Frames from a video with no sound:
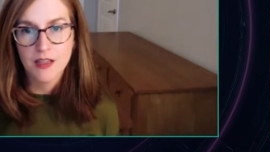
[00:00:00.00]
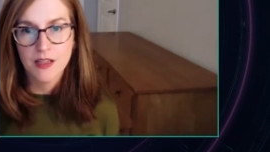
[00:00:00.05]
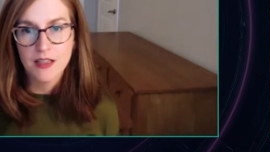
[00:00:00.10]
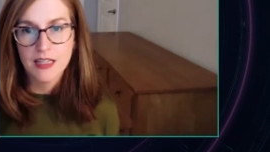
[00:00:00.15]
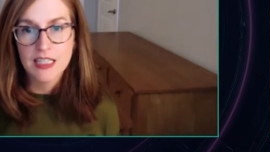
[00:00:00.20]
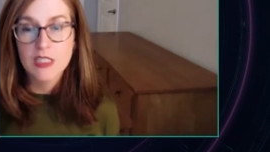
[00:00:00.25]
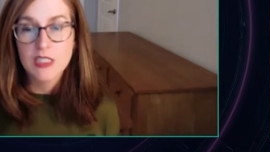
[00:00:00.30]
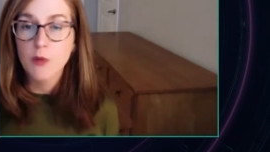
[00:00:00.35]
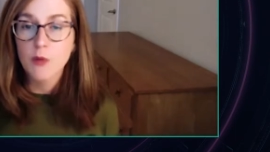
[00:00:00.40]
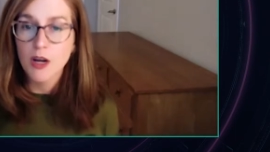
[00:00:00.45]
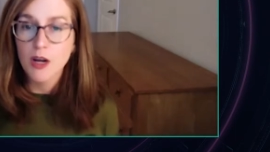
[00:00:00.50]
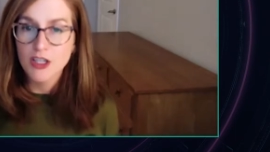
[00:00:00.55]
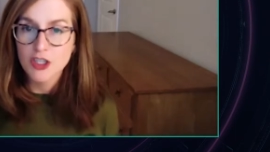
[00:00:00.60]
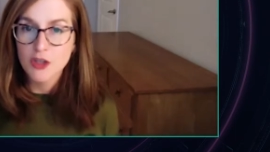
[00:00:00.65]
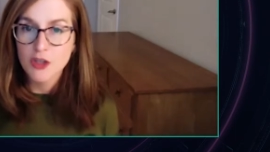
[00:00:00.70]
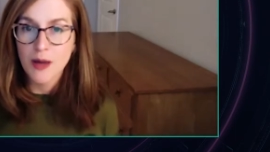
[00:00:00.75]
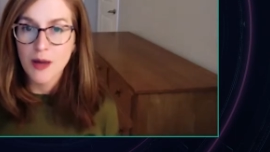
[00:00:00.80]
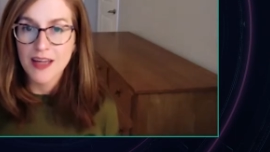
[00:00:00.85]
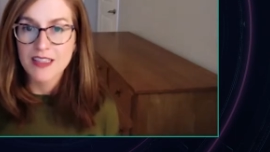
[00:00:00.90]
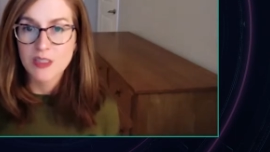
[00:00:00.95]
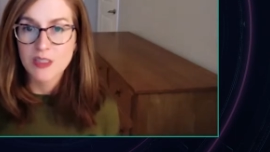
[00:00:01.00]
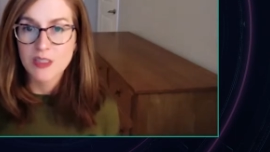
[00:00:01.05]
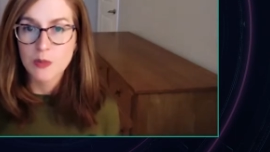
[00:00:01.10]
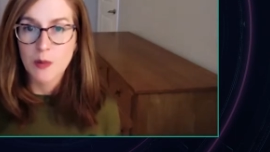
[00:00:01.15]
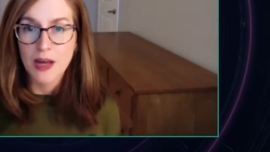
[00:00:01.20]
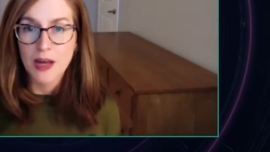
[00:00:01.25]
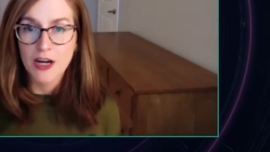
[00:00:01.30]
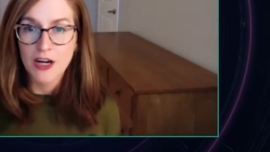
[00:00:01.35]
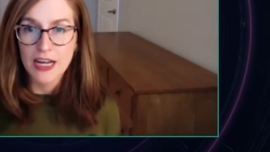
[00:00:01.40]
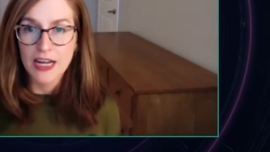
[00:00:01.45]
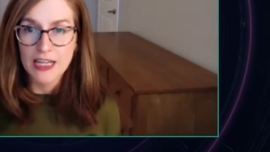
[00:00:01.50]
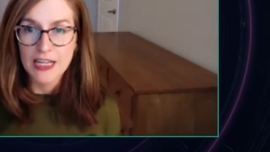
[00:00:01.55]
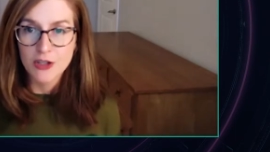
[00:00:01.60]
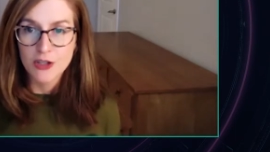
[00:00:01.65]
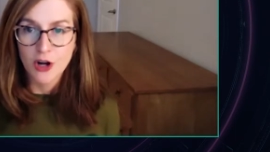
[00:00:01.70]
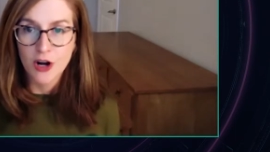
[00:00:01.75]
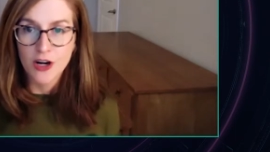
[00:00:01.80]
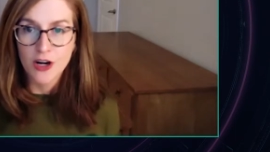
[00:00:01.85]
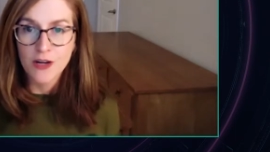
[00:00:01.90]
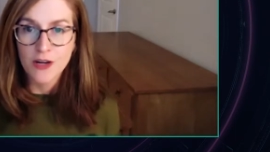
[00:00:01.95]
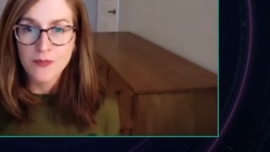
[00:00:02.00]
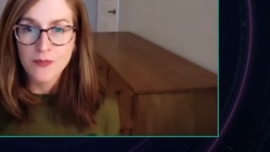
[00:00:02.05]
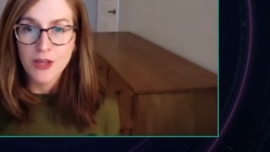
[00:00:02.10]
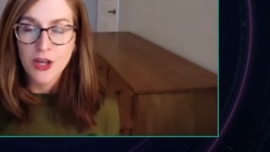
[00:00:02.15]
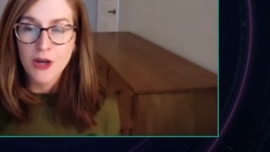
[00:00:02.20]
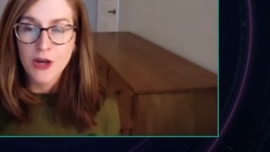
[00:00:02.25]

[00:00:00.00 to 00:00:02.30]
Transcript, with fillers: It's brought to you by Aspire HR,